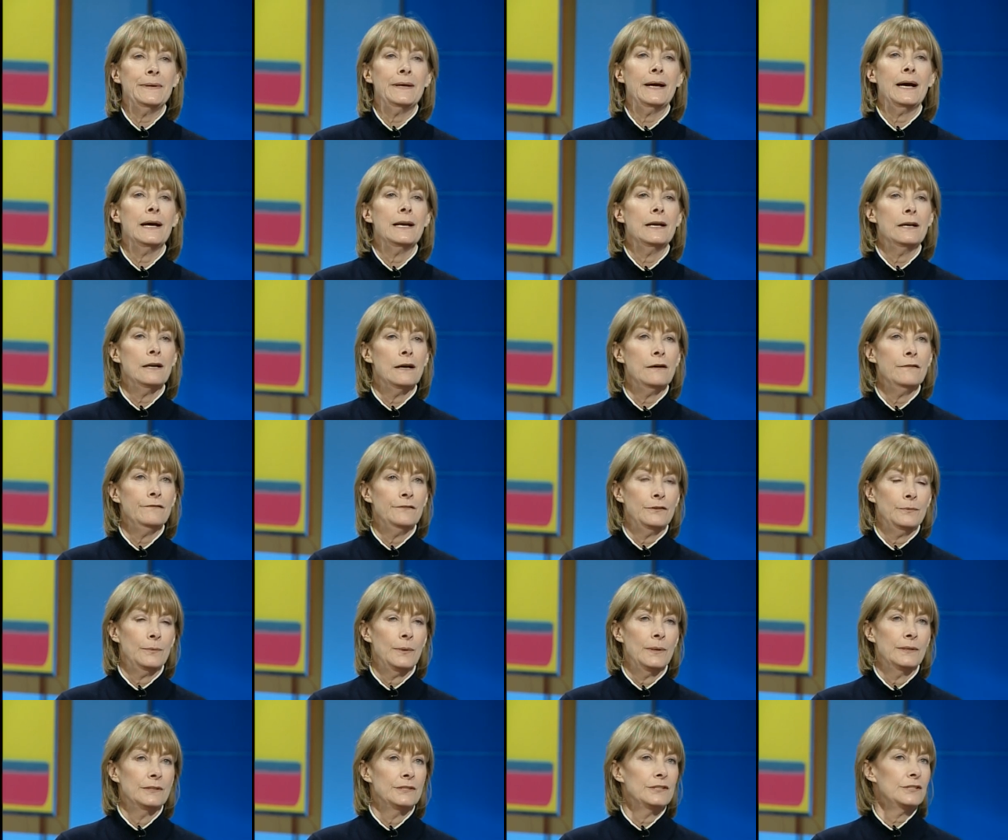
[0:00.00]
I loved
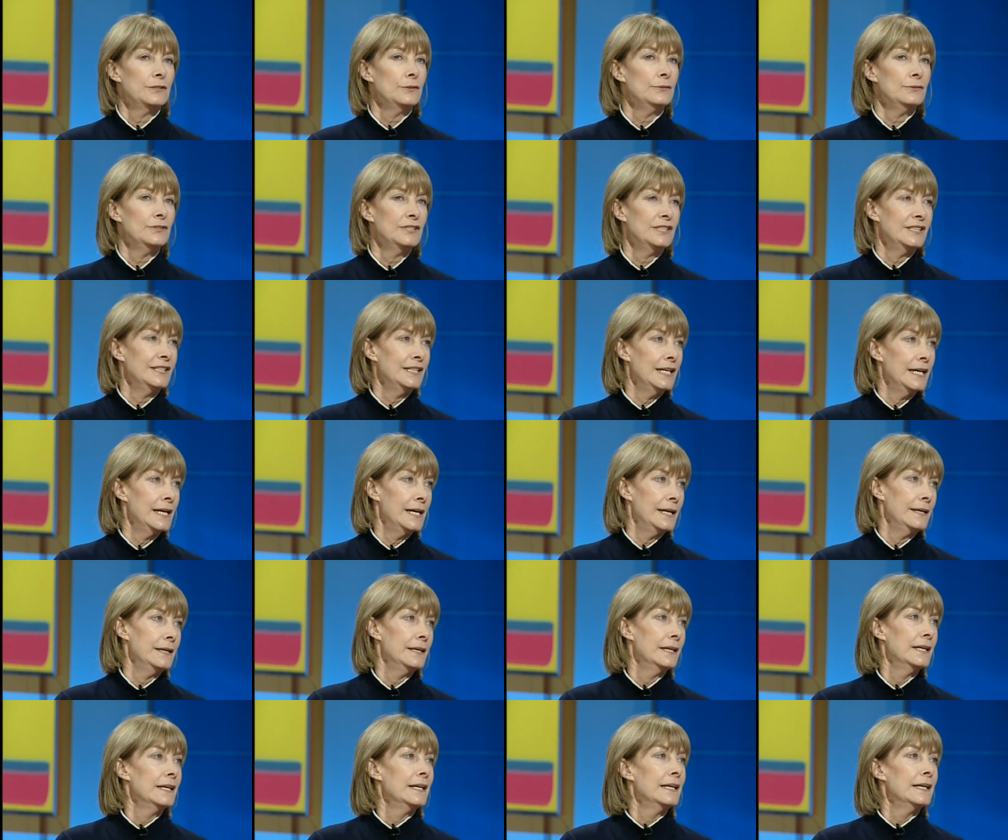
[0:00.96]
once who's
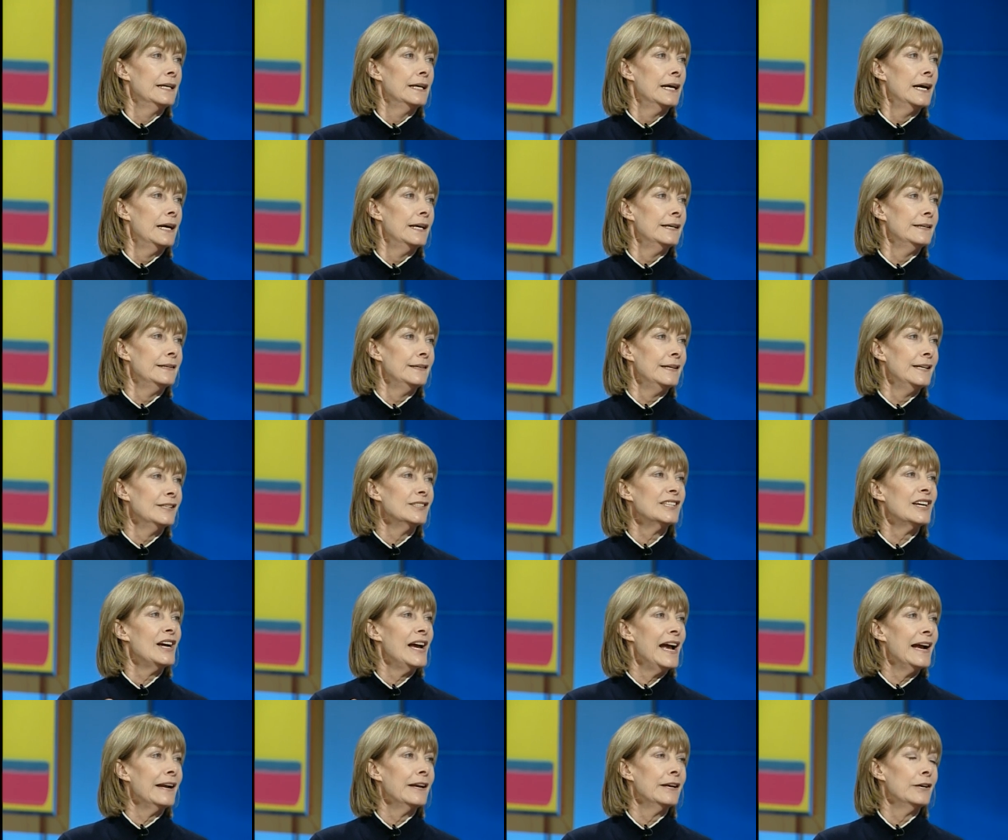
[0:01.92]
dead is
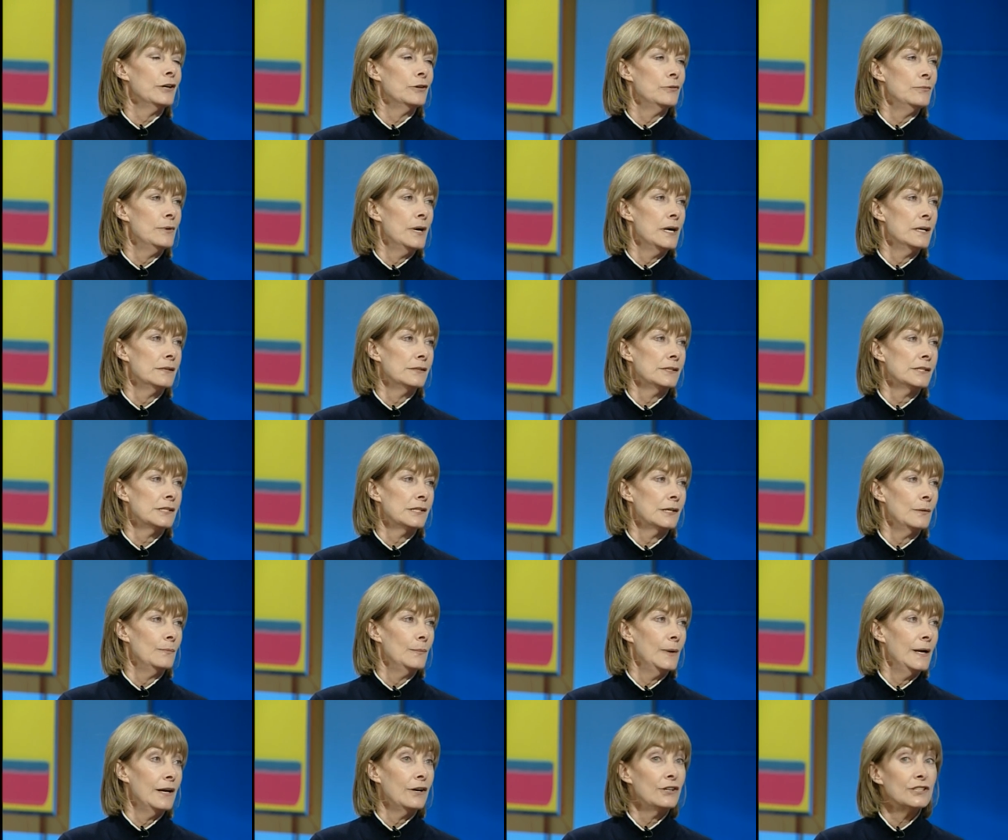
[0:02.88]
hanging around
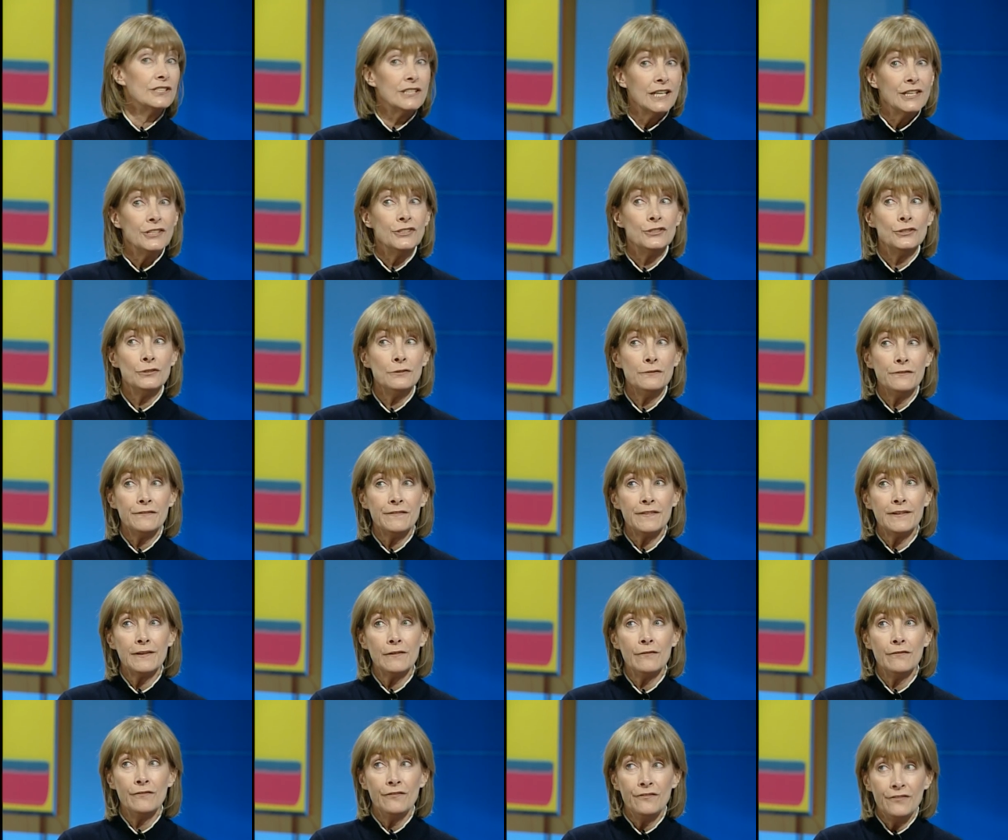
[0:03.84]
somewhere, because I do
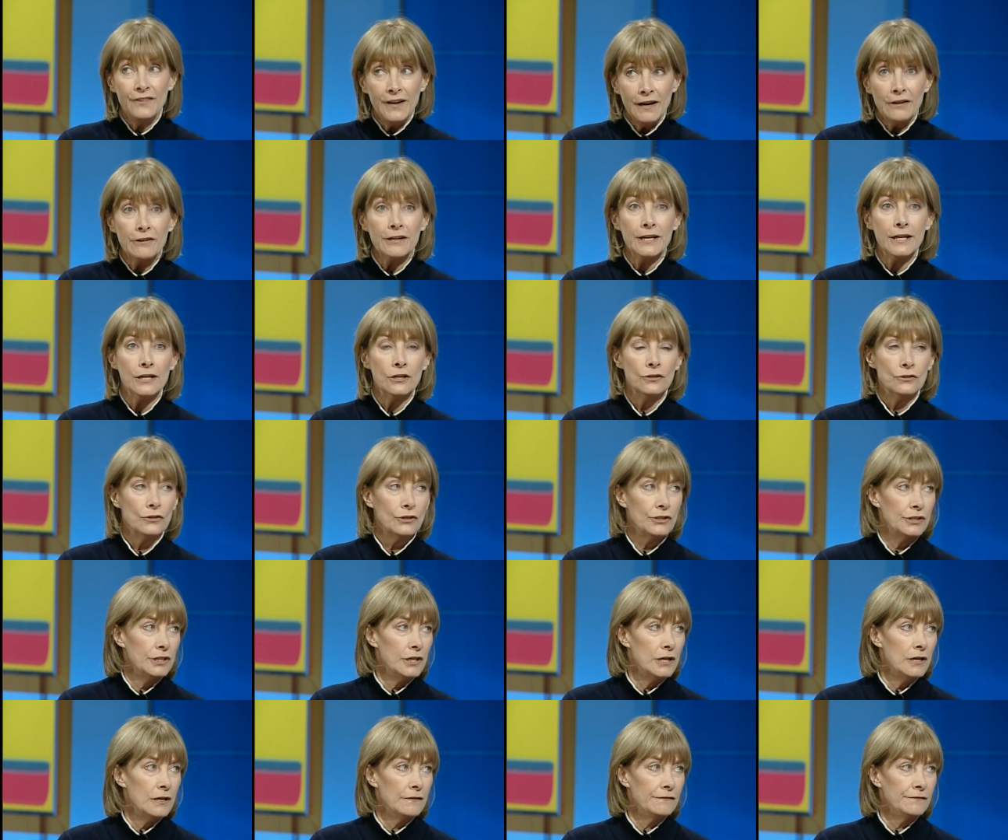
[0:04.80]
feel very
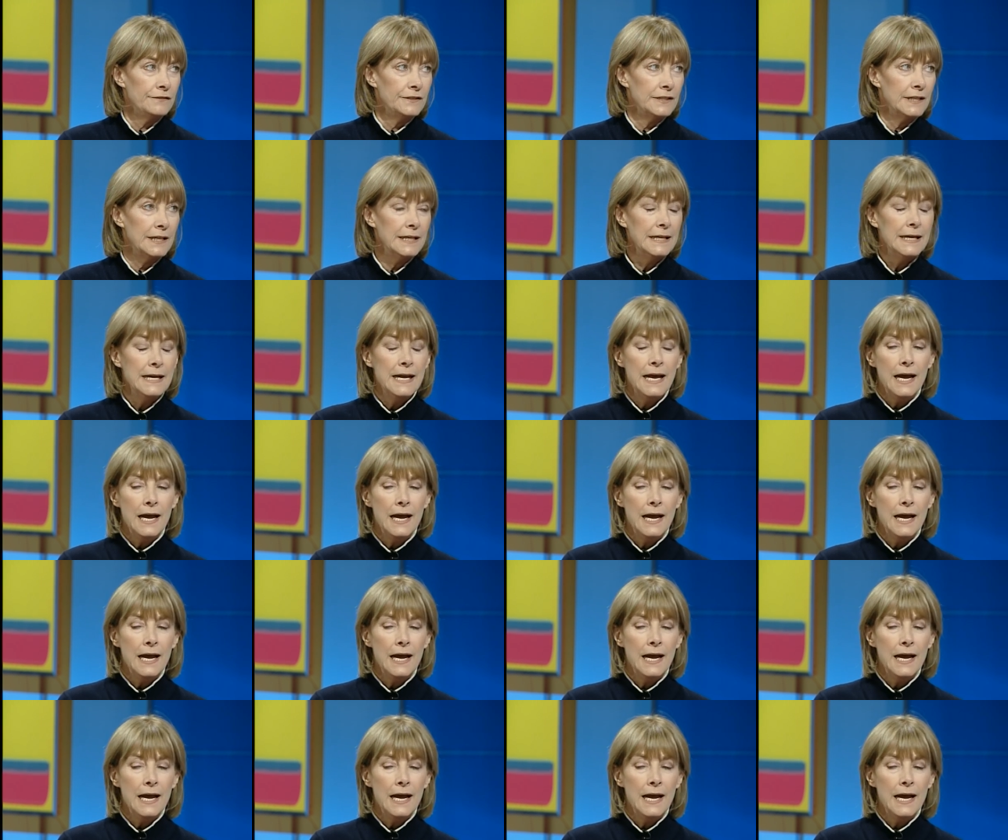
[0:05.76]
looked after.